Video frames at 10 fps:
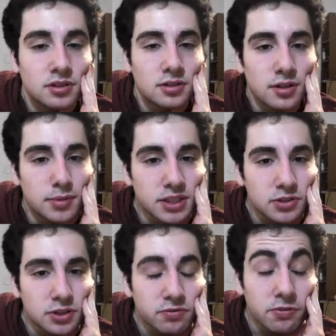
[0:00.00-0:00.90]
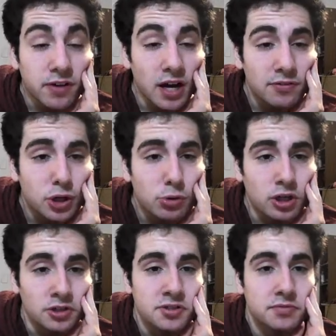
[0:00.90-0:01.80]
Number 255,
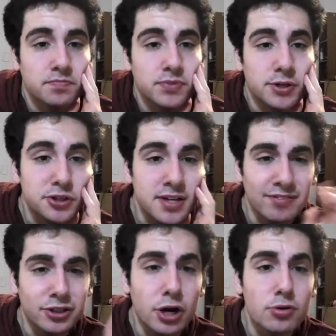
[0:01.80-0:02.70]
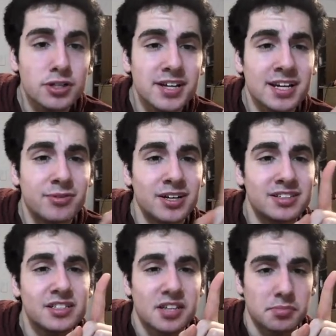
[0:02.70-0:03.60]
coerce. You should never coerce anyone
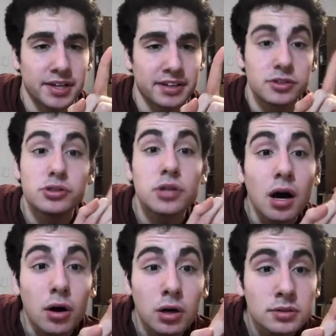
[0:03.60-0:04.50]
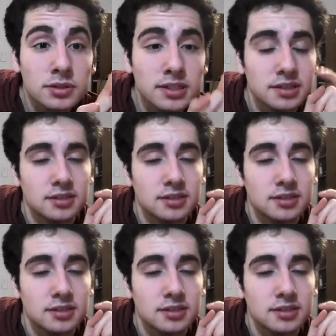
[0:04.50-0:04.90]
into something. Don't.